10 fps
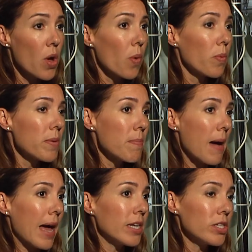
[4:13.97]
We
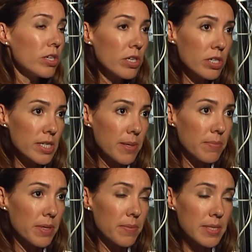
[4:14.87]
monitor your
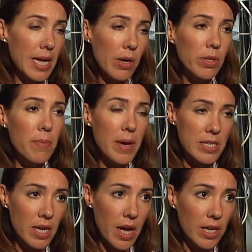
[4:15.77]
symptoms not only by
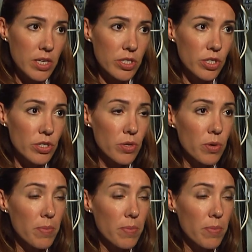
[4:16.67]
talking to you,